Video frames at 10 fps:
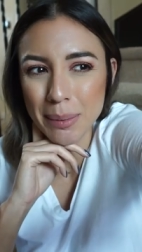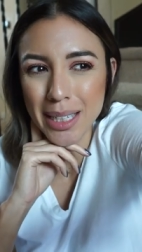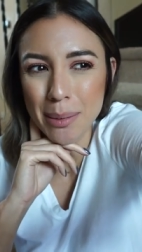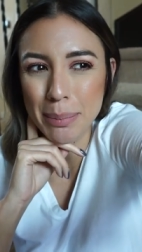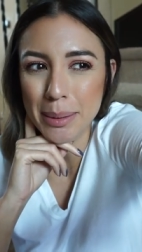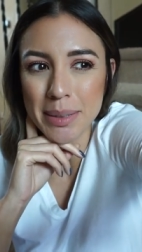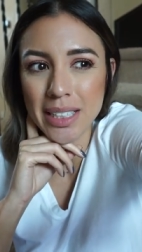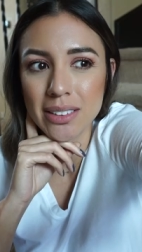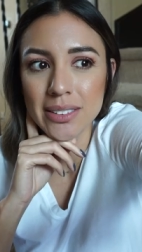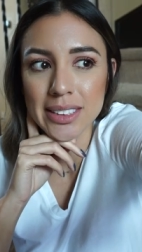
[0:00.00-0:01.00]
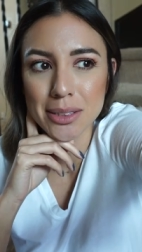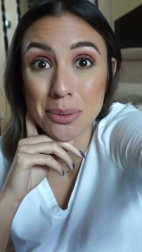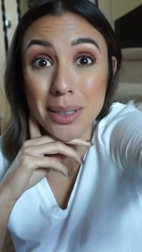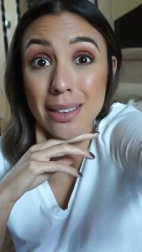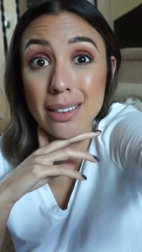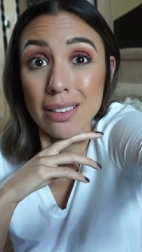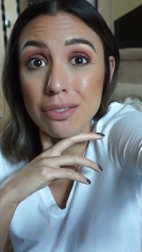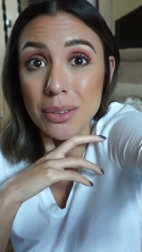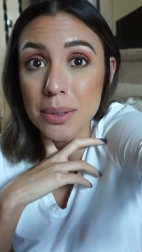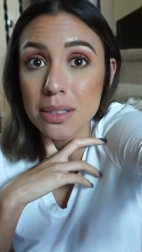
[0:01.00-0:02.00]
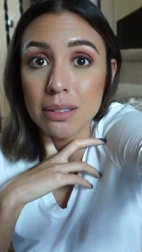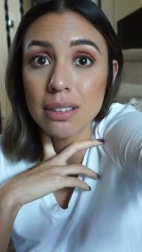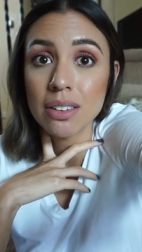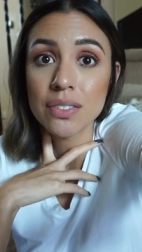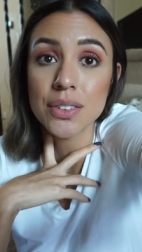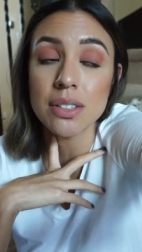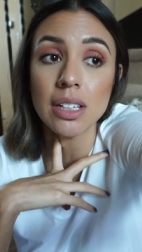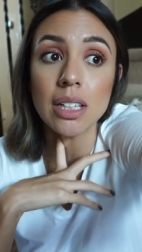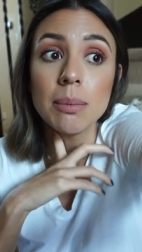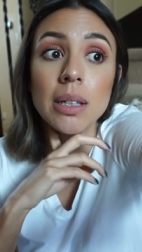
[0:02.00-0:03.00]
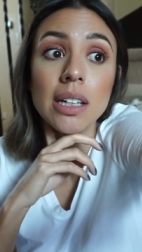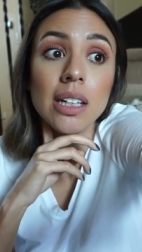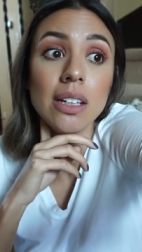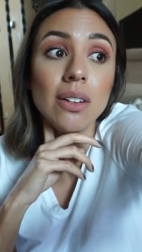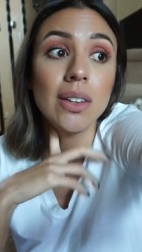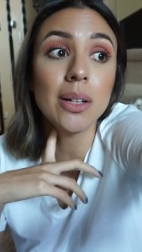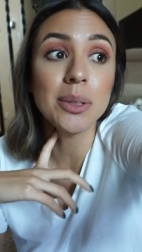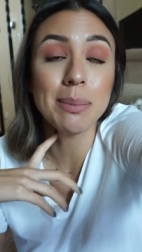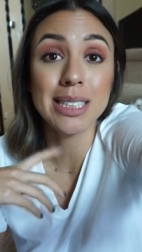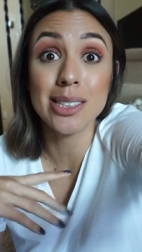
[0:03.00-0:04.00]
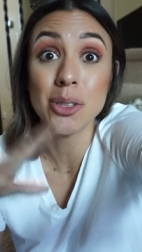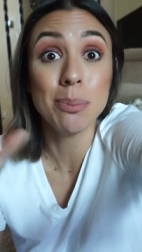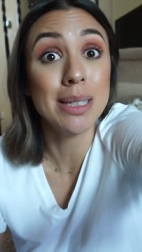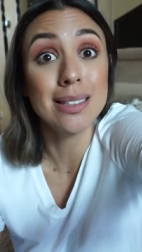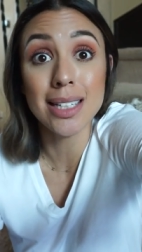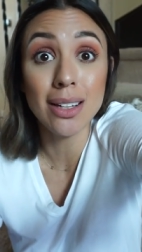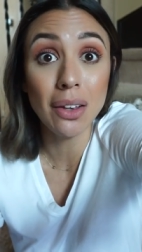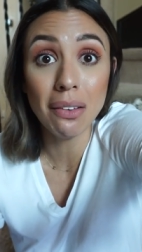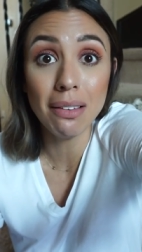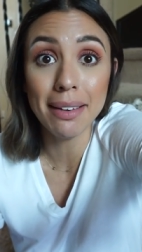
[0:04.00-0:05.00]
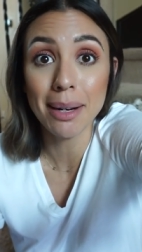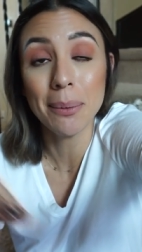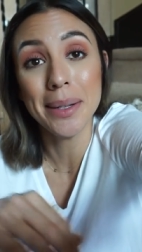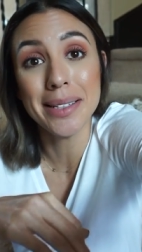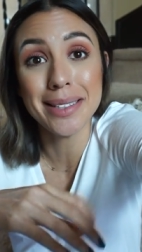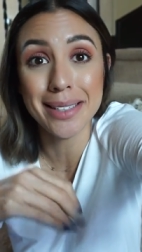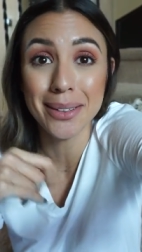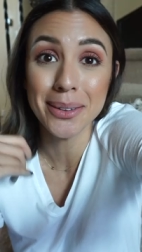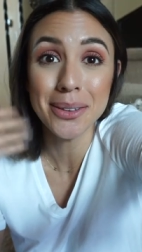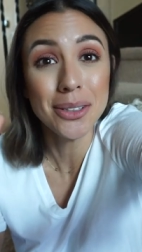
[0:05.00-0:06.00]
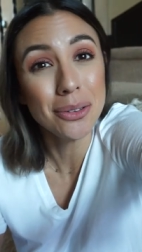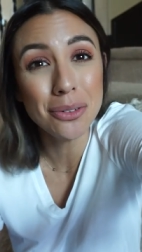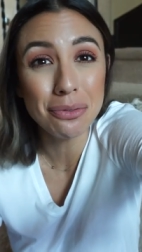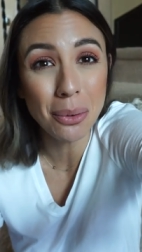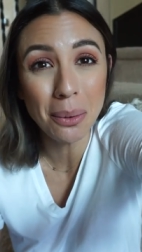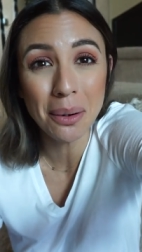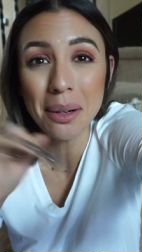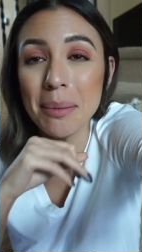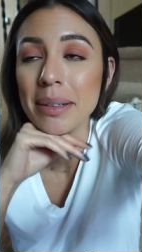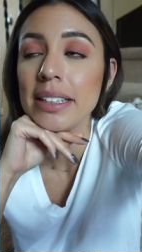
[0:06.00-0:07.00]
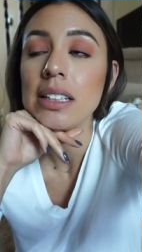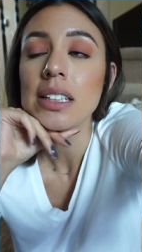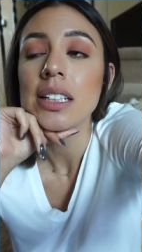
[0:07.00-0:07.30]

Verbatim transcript: I'm kind of bummed out because I was really looking forward to going to the first game. You know, they always make such a big deal and I wanted to see her in her uniform and